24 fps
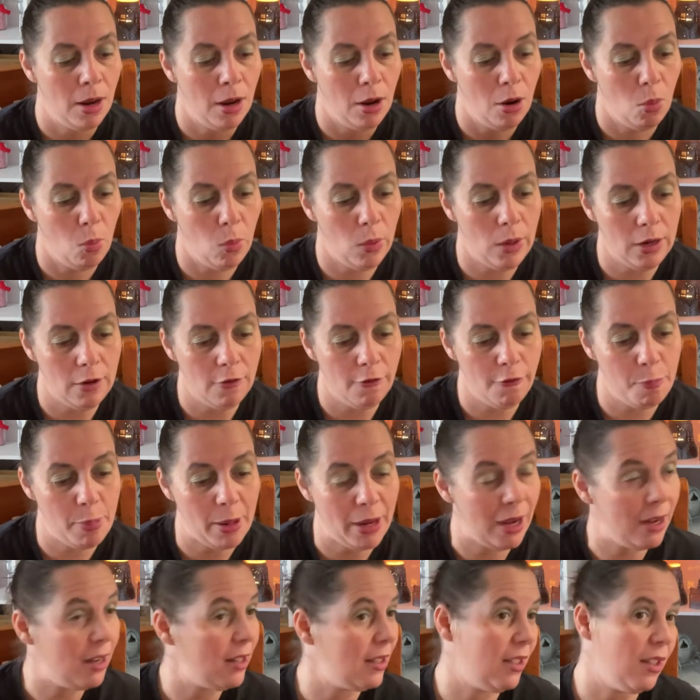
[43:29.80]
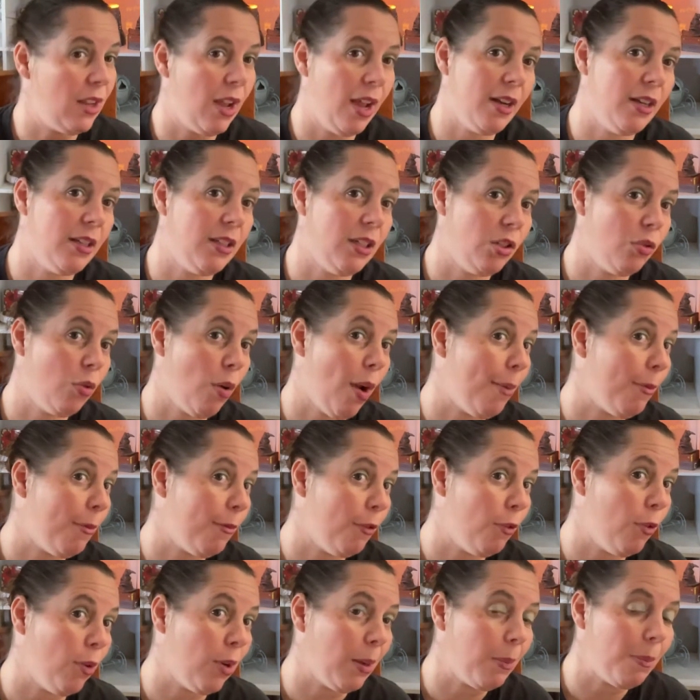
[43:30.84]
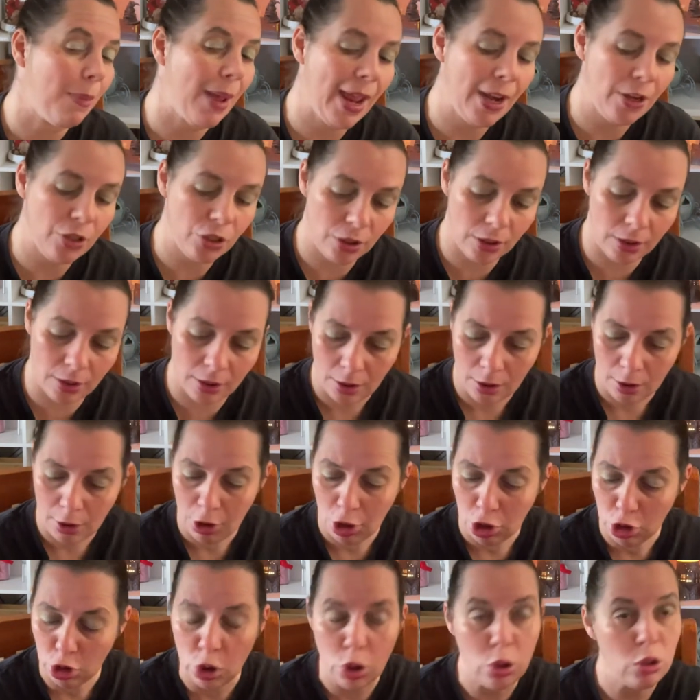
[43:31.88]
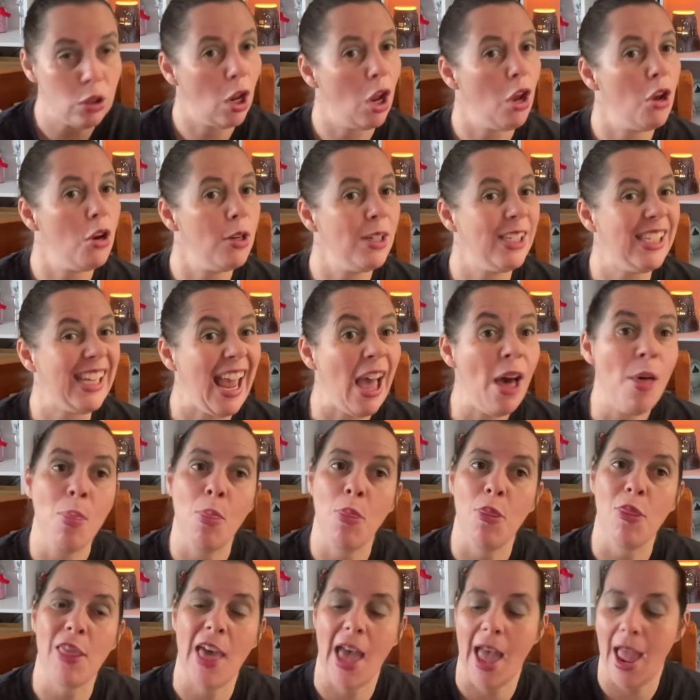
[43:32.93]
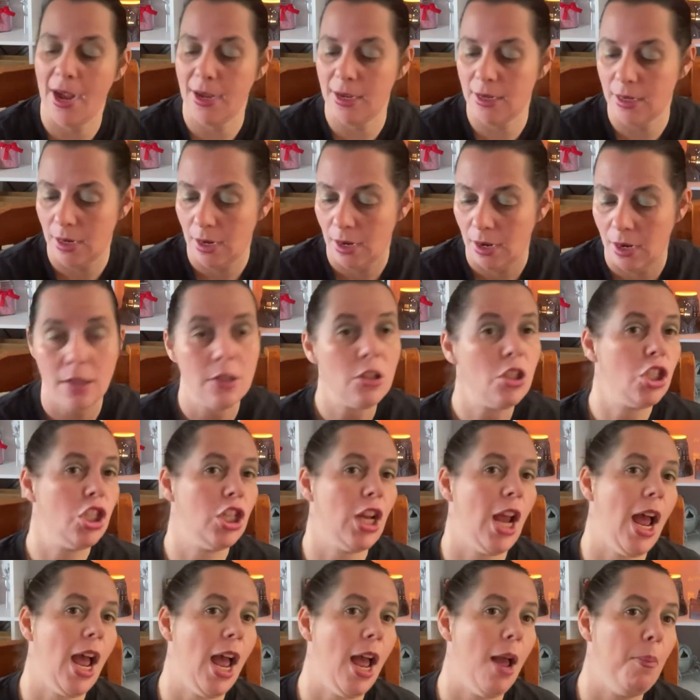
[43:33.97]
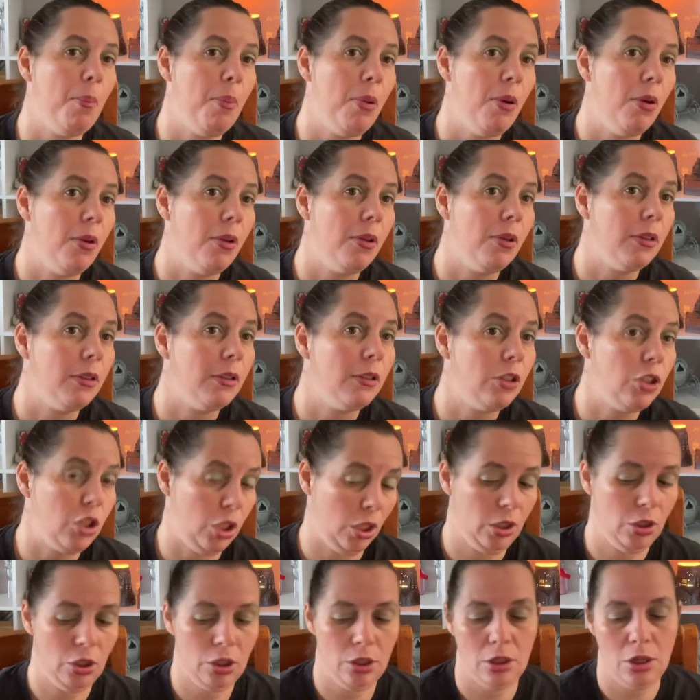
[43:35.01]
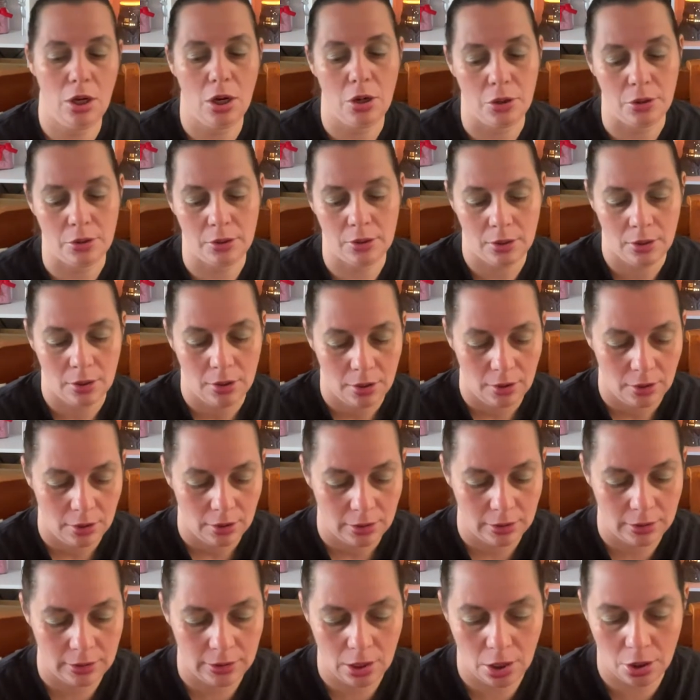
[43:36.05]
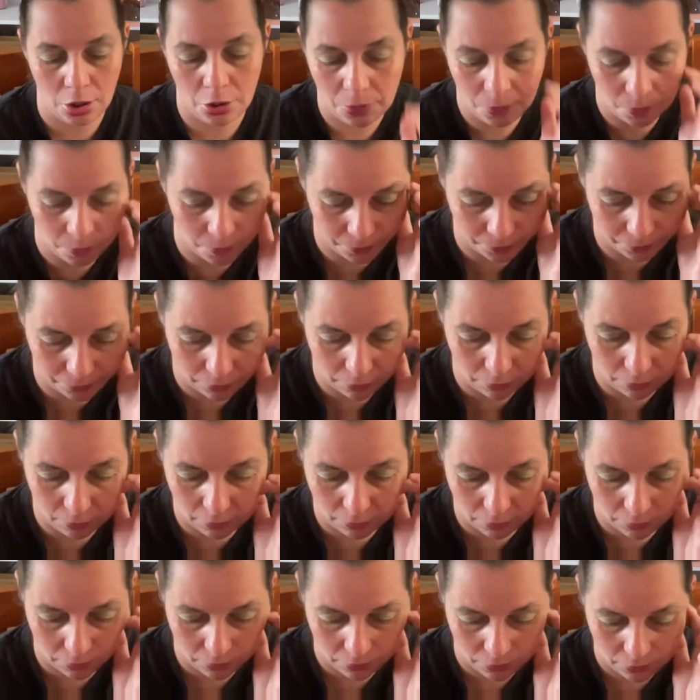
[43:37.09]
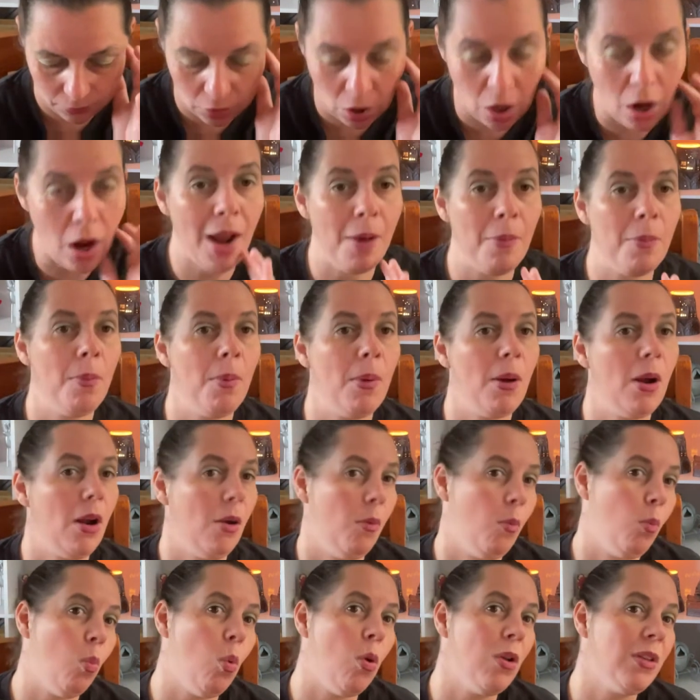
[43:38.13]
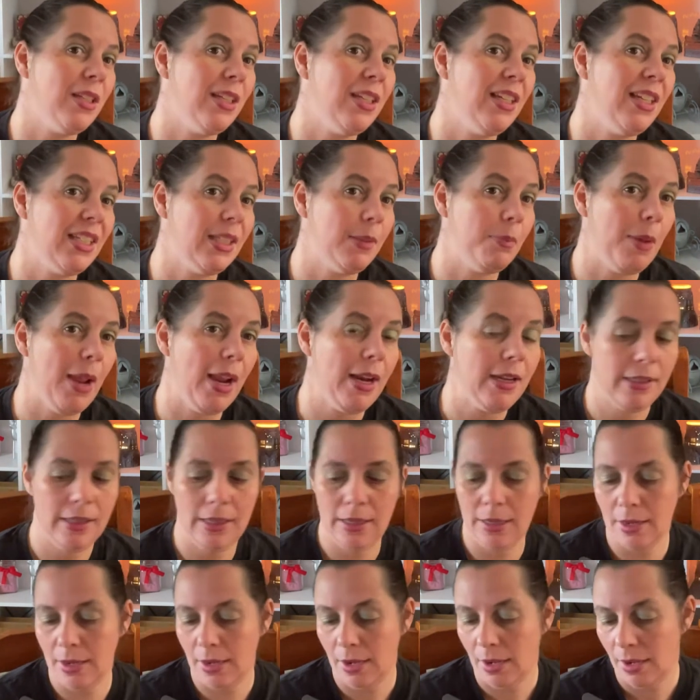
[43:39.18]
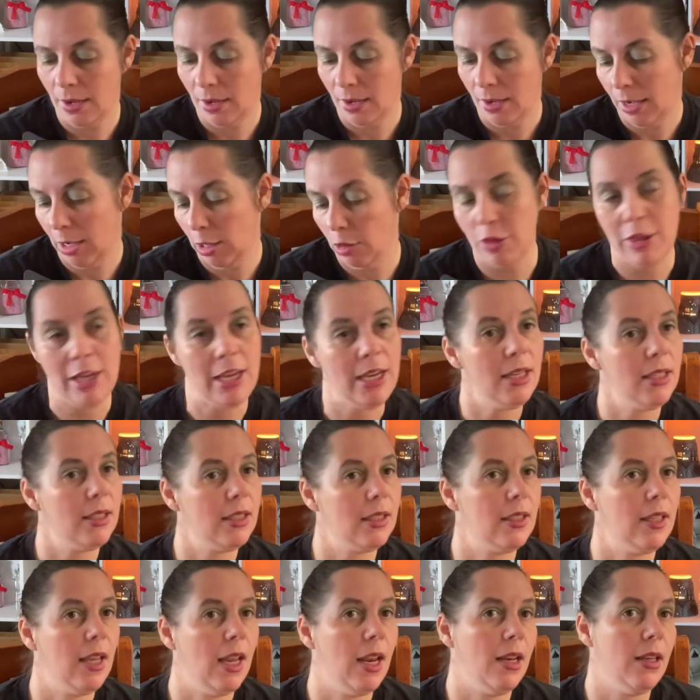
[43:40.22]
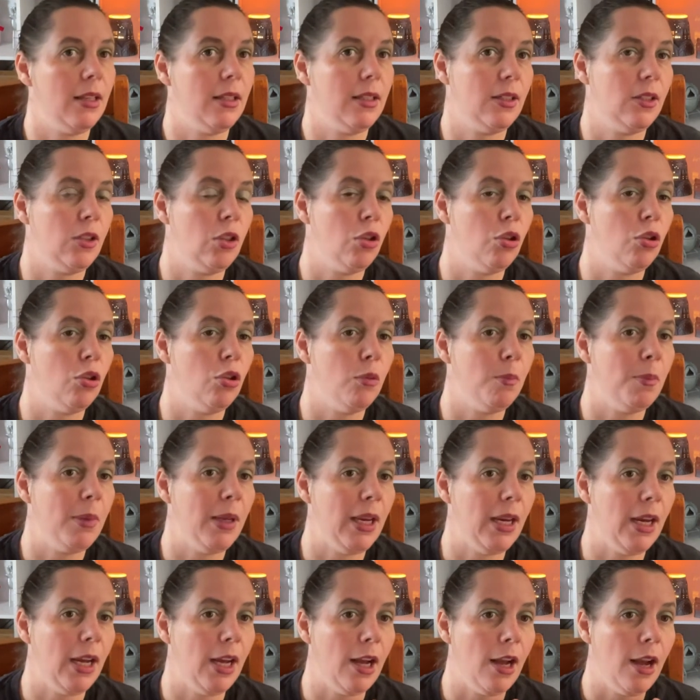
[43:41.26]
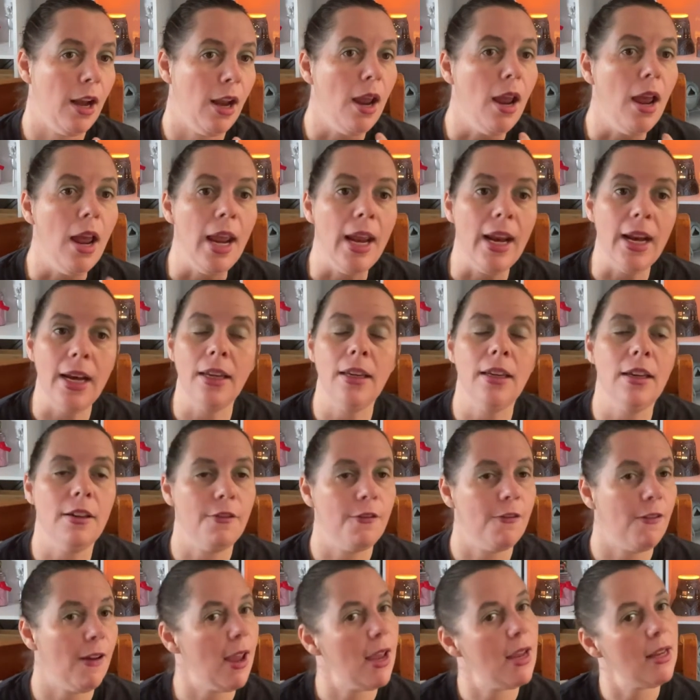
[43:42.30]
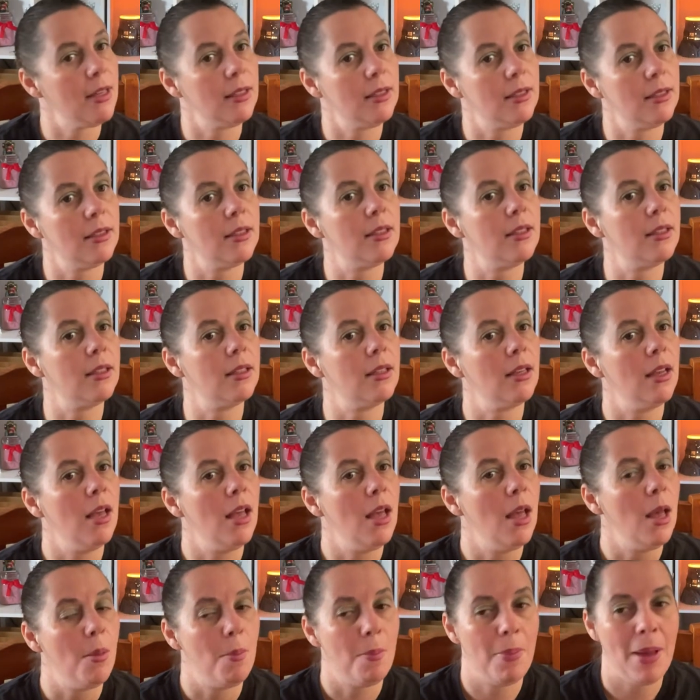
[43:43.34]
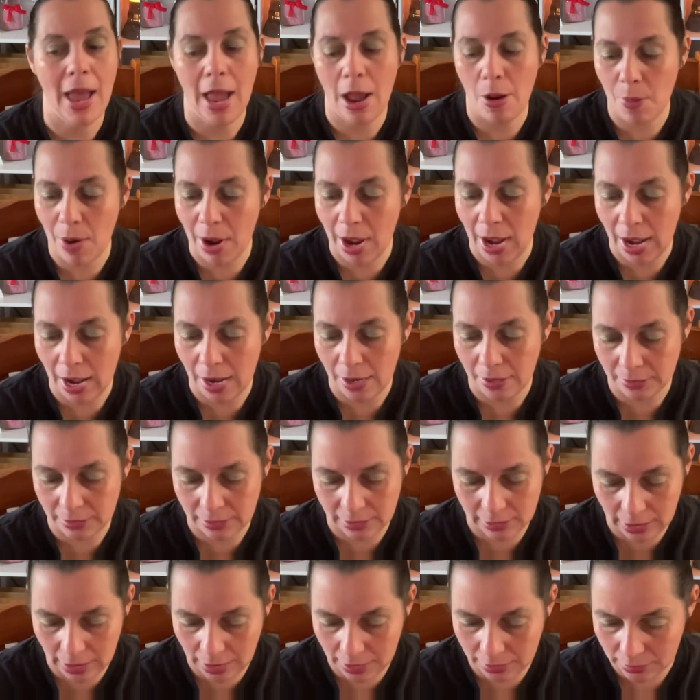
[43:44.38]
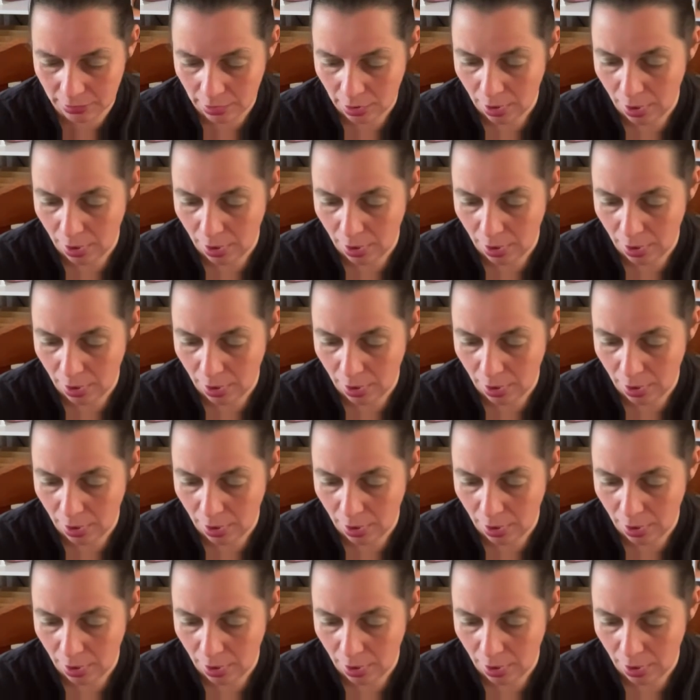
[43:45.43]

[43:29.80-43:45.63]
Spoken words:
with, but I decided to try it with Haunted Mansion to tone down that sharp ginger note. So I wasn't expecting these scents to be in your face powerhouse scents.